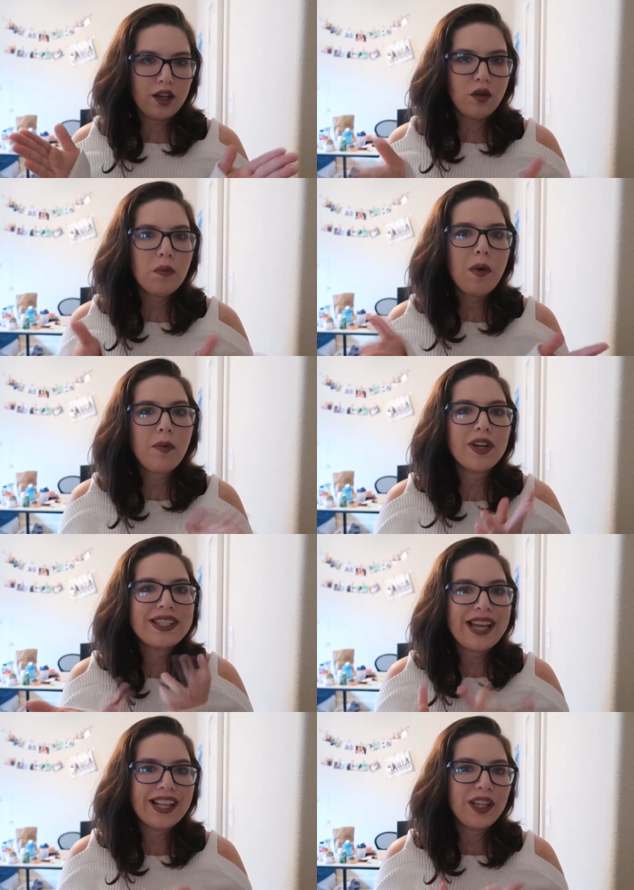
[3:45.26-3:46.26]
don't remember
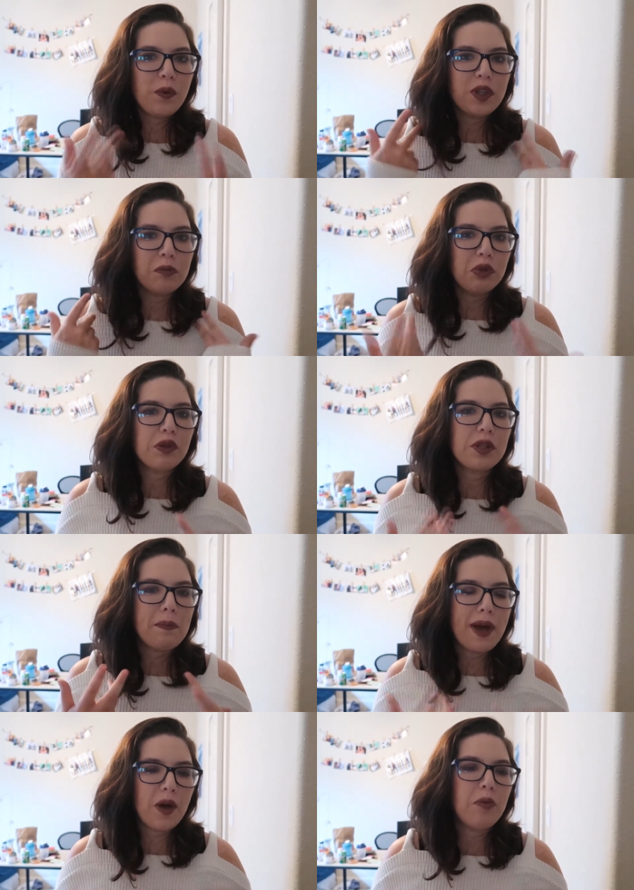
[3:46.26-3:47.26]
exactly what the book was
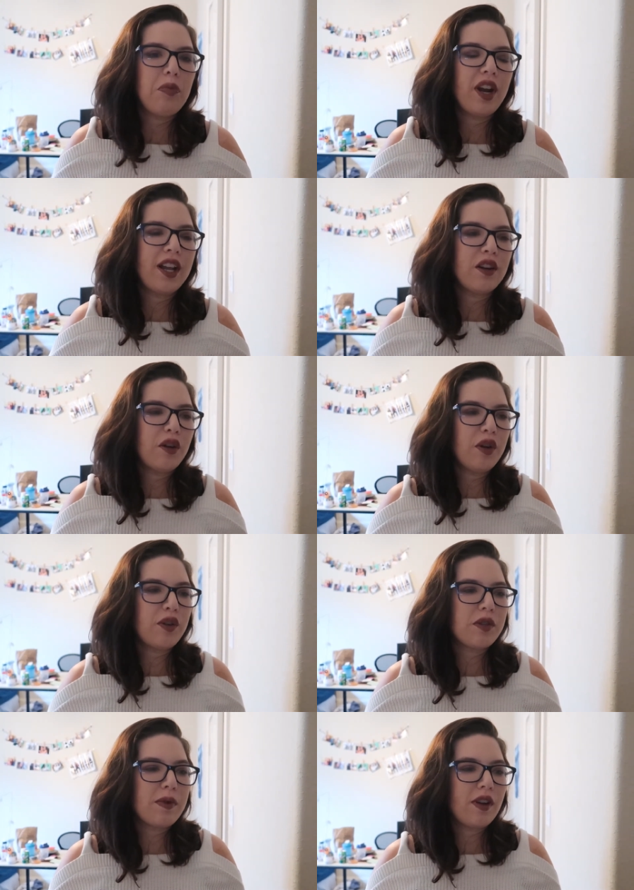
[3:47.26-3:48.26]
about, but I know it
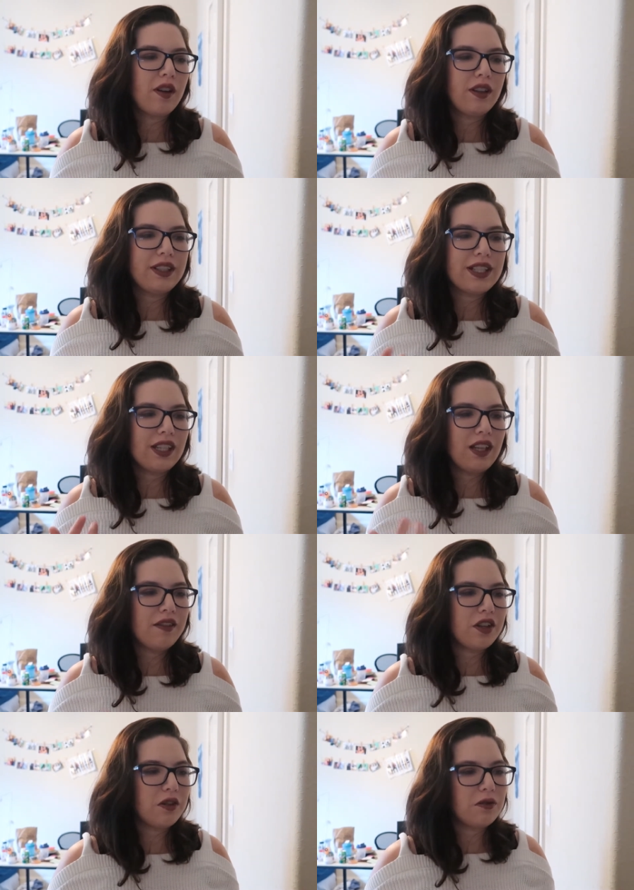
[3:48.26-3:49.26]
was about Lizzie
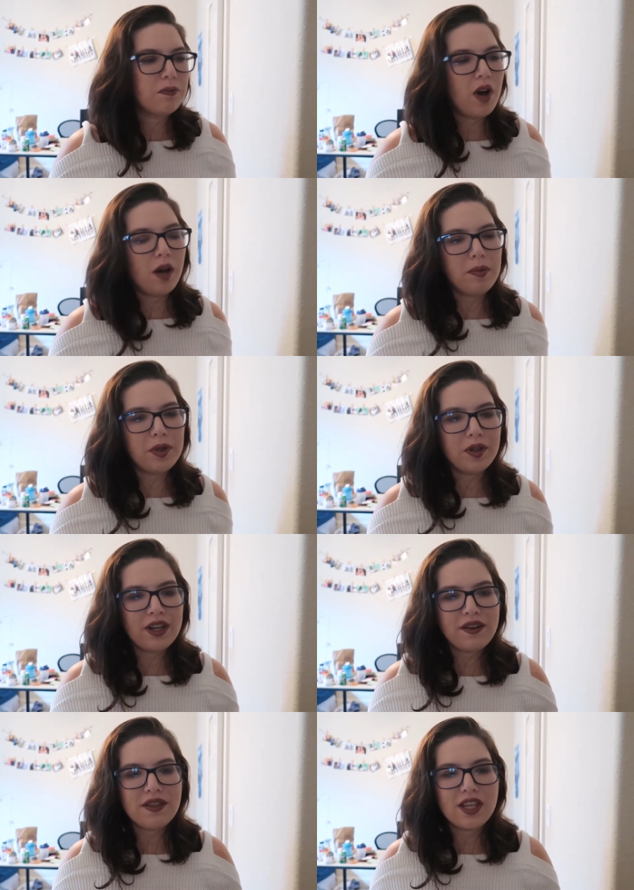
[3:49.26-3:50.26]
Lovett and Popular
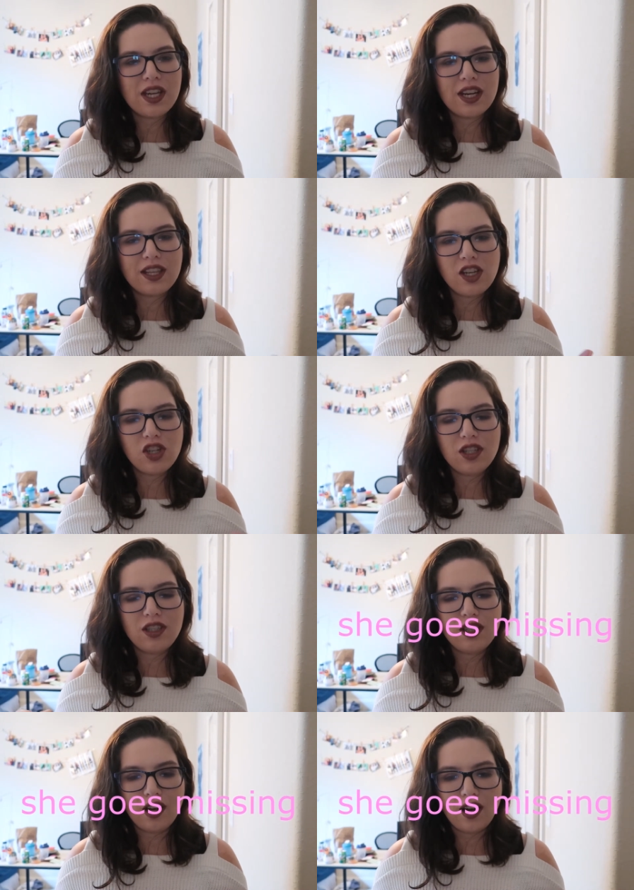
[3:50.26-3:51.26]
and everything, and I think she
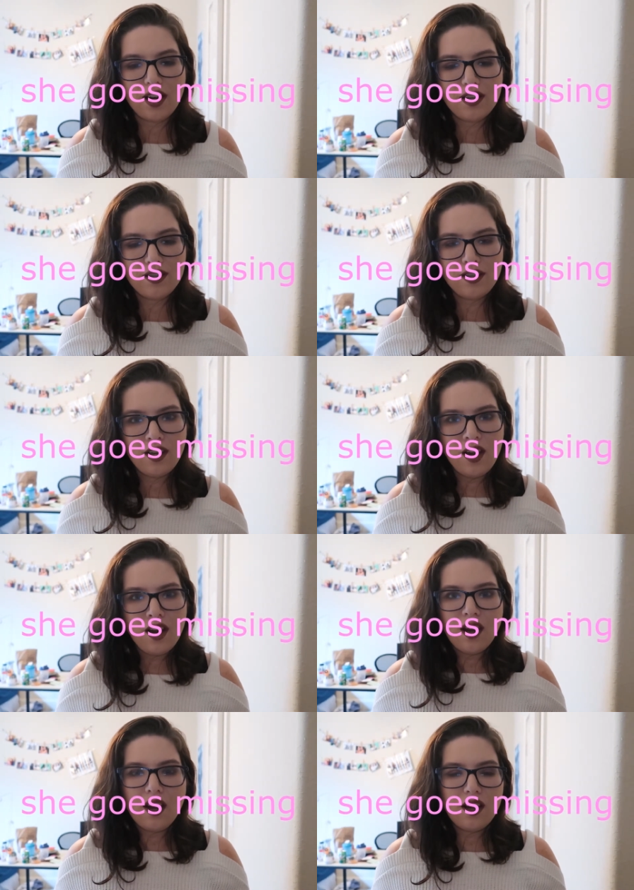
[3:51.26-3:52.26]
dies.
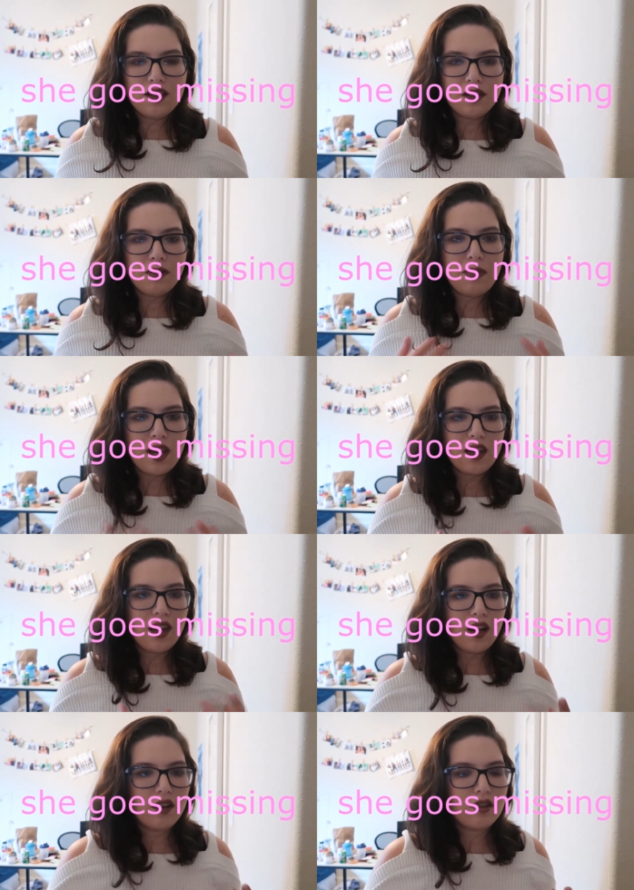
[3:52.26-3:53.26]
And so the main
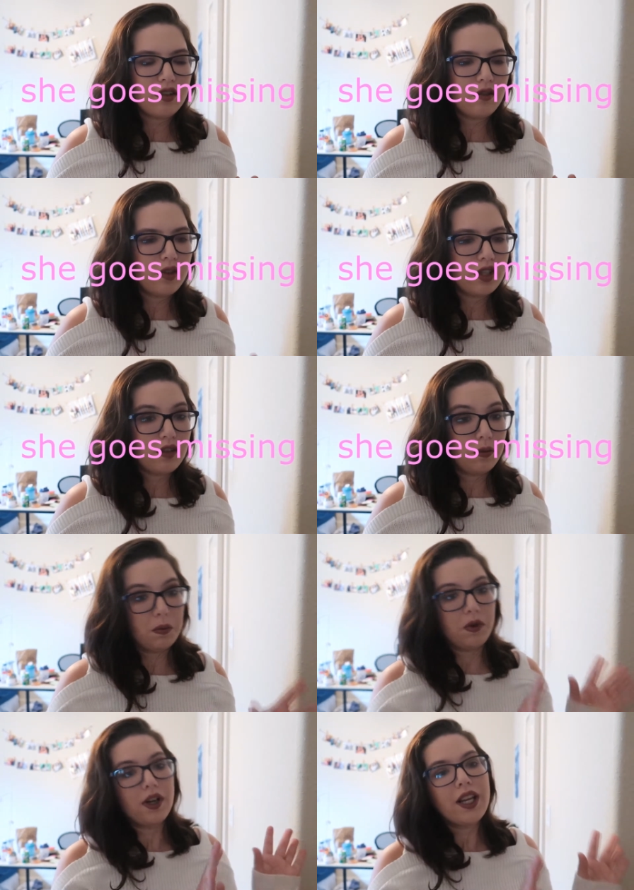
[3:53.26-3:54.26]
character, which I don't
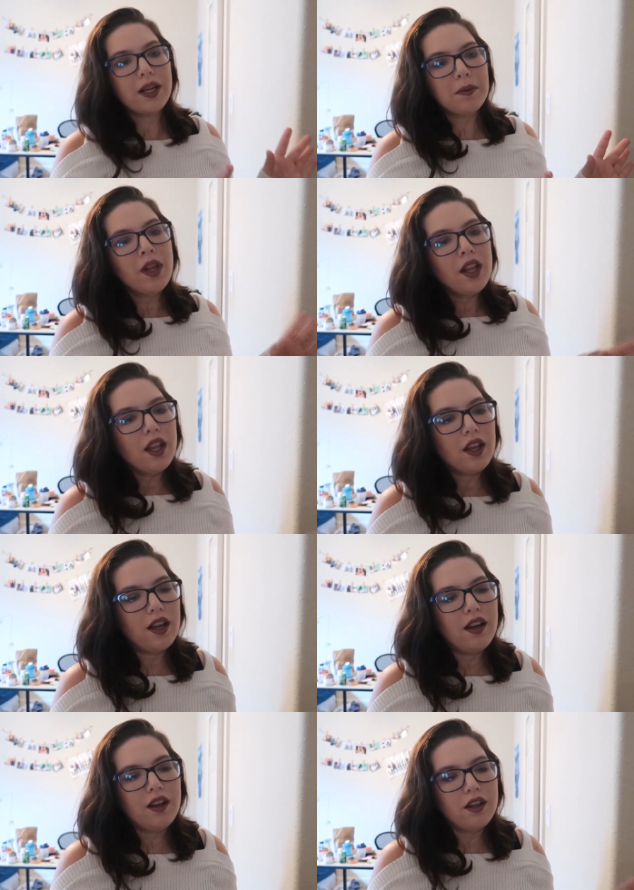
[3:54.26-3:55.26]
remember her name,
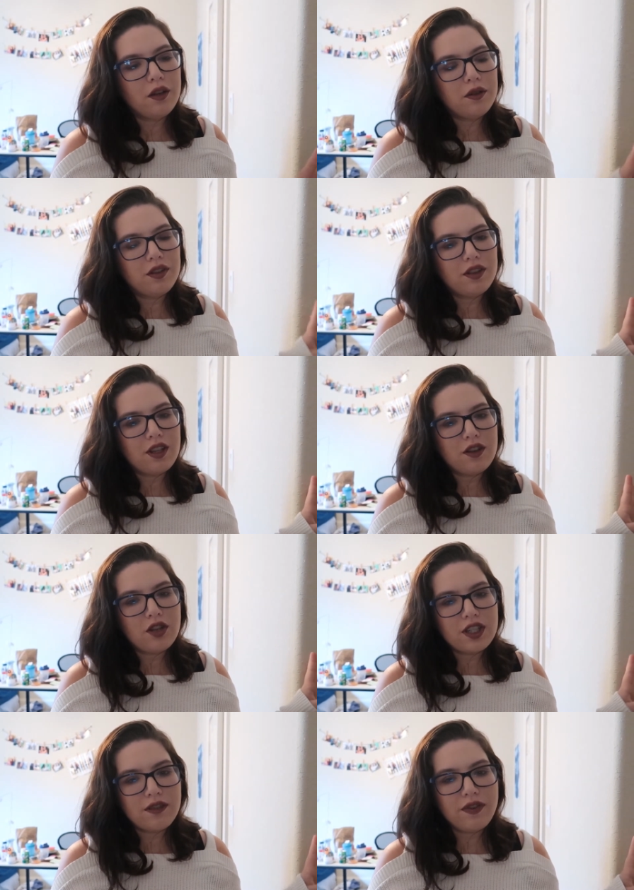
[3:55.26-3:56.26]
goes and
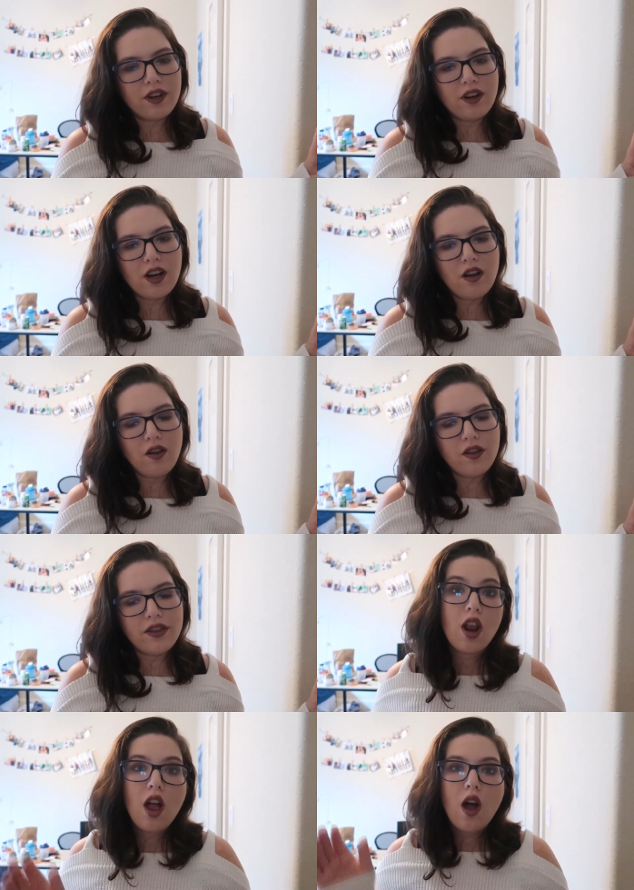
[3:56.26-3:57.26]
tries to figure
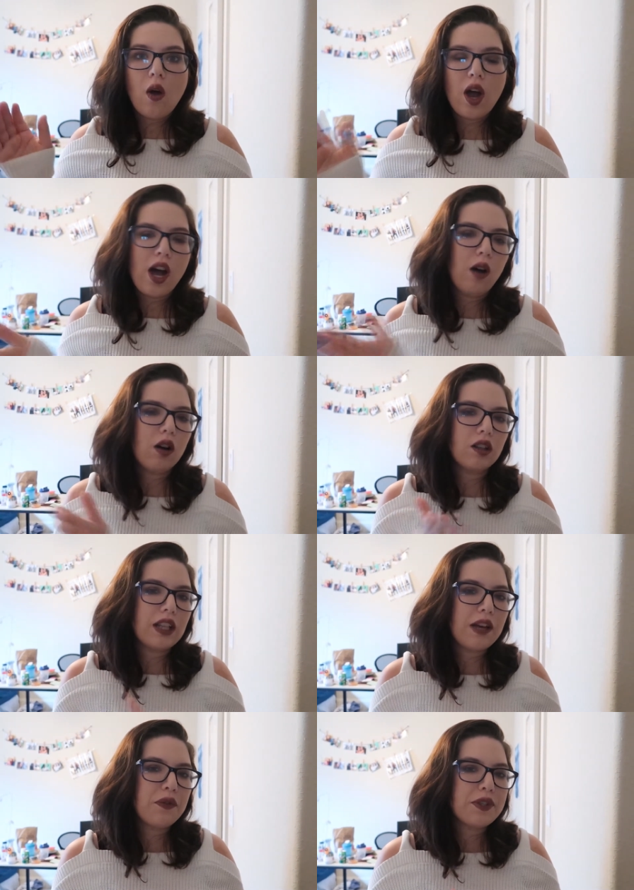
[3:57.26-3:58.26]
out how her
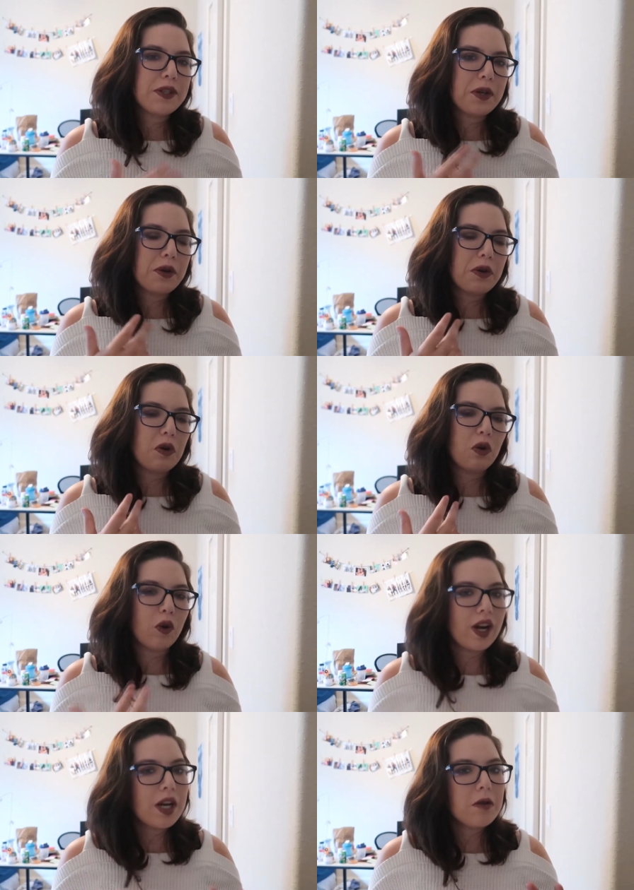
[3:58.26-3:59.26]
life was so
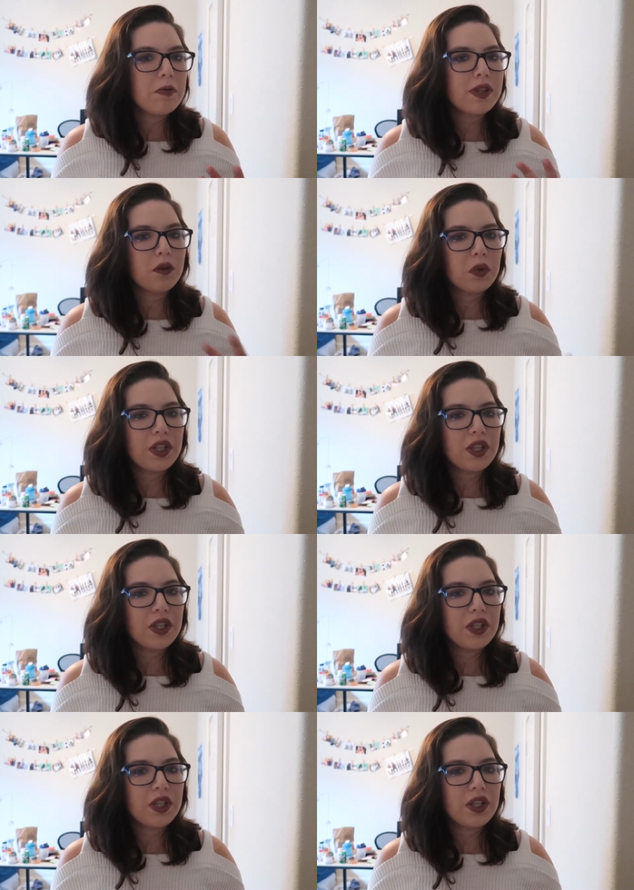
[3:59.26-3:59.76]
great, but then